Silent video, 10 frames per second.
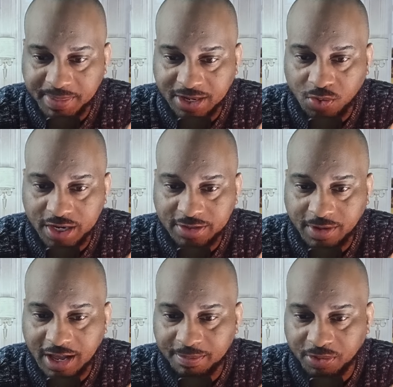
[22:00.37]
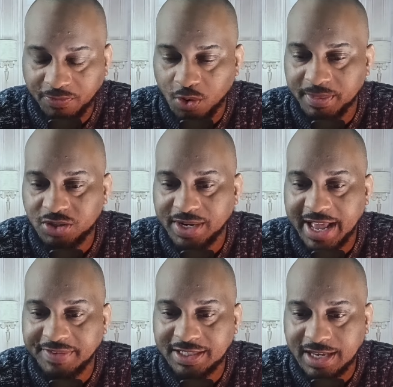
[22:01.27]
Bitcoin's performance on
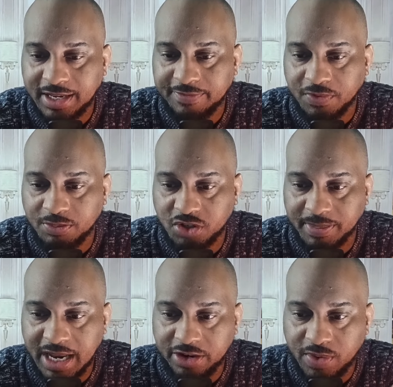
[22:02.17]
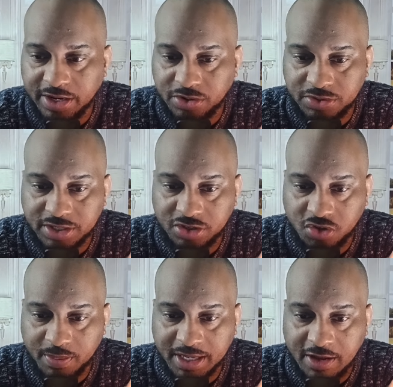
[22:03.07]
heavy selling from Gemini creditors and the
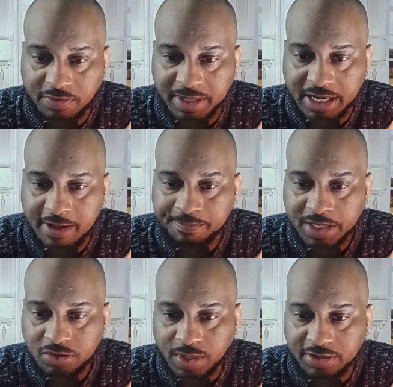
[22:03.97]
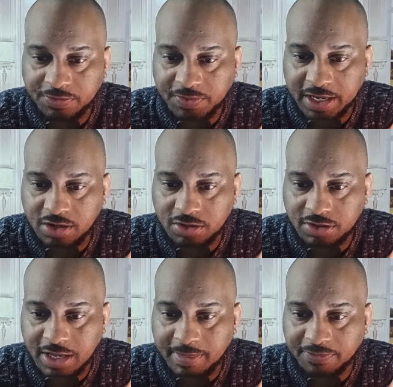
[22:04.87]
German government, as well as fears
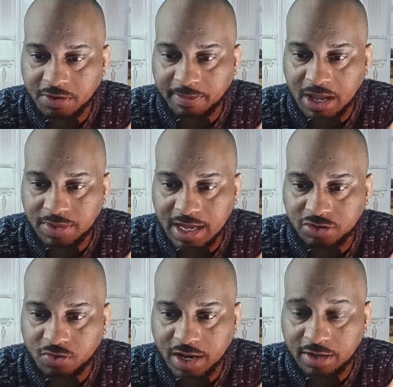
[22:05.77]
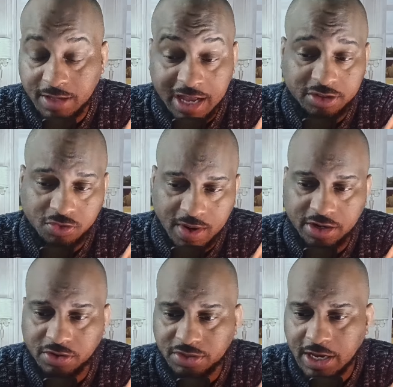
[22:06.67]
stemming from the Mt. Gox
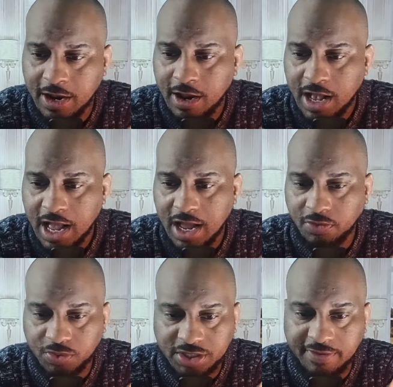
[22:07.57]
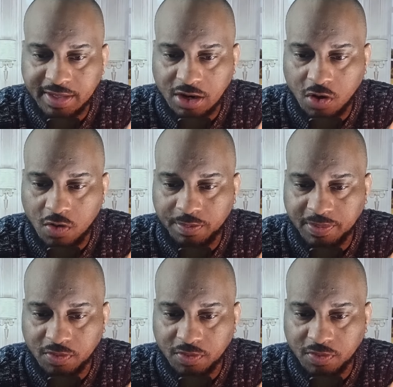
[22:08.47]
creditors receiving their own